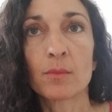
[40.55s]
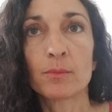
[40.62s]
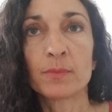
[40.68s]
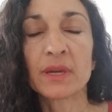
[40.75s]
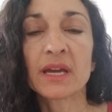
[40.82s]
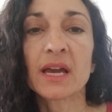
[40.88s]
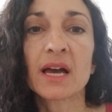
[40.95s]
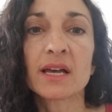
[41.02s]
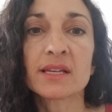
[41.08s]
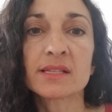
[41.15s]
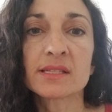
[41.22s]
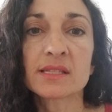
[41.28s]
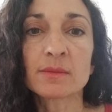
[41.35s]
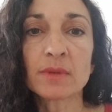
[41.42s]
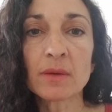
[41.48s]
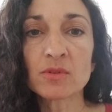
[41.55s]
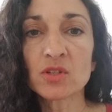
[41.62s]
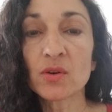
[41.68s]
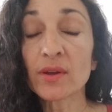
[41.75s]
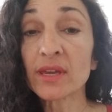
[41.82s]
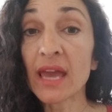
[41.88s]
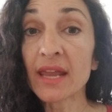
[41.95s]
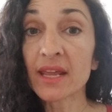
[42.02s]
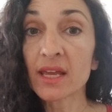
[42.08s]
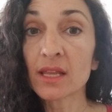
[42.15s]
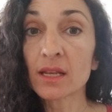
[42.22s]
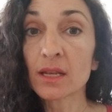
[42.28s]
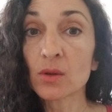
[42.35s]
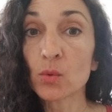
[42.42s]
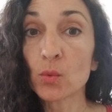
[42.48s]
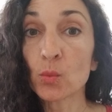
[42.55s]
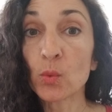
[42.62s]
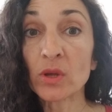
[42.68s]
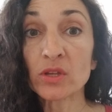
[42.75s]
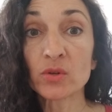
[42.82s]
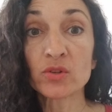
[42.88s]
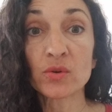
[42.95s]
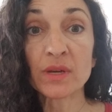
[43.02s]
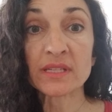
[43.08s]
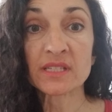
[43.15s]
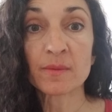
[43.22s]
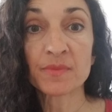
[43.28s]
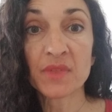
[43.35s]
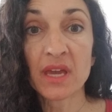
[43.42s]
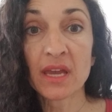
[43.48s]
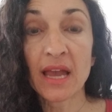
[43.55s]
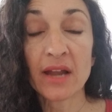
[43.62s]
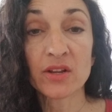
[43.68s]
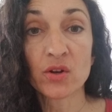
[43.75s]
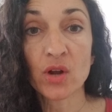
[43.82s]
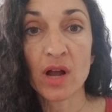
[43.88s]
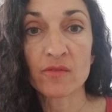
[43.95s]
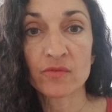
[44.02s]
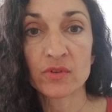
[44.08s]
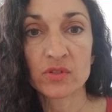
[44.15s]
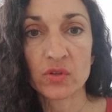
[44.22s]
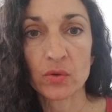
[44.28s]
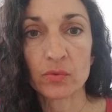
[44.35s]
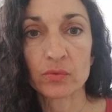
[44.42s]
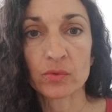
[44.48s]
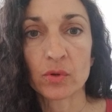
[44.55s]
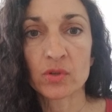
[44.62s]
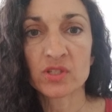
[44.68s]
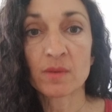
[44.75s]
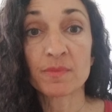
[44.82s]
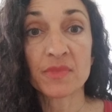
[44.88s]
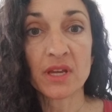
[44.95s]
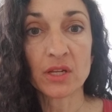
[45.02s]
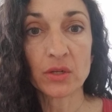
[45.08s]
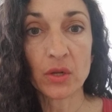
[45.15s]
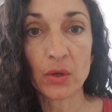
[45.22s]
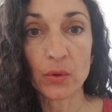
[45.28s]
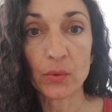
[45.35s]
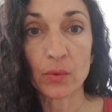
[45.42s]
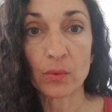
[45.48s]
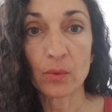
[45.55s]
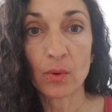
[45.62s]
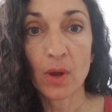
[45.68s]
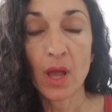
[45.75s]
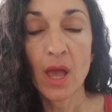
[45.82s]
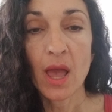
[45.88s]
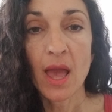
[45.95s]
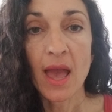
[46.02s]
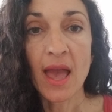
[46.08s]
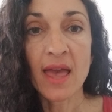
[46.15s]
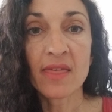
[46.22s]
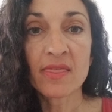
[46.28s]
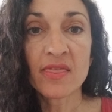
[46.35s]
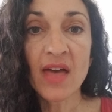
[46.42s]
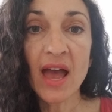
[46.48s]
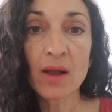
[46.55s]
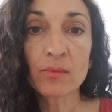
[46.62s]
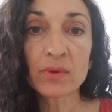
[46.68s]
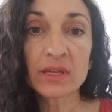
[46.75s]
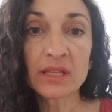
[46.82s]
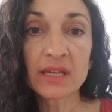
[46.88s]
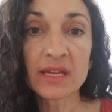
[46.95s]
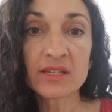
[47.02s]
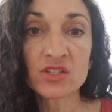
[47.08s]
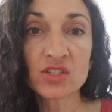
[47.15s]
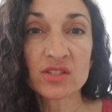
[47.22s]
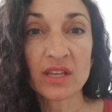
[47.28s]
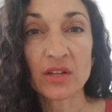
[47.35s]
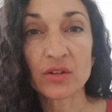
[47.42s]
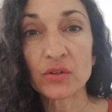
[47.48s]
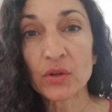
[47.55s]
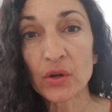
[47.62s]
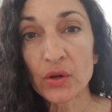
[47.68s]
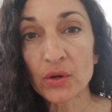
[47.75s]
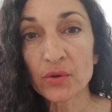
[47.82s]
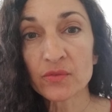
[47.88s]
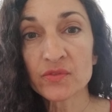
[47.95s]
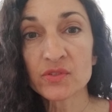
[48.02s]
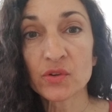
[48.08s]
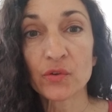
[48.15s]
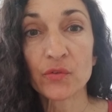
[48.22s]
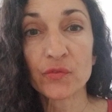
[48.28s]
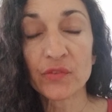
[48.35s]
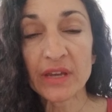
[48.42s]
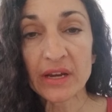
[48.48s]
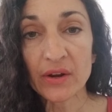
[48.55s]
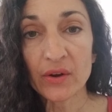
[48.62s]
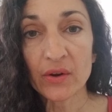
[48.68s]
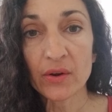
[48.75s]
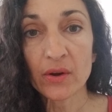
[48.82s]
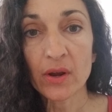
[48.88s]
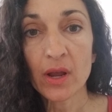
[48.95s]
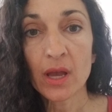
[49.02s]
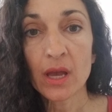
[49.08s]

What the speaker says: because sometimes you get it when you're doing something out of your comfort zone or something new. And that really is just like nerves or fear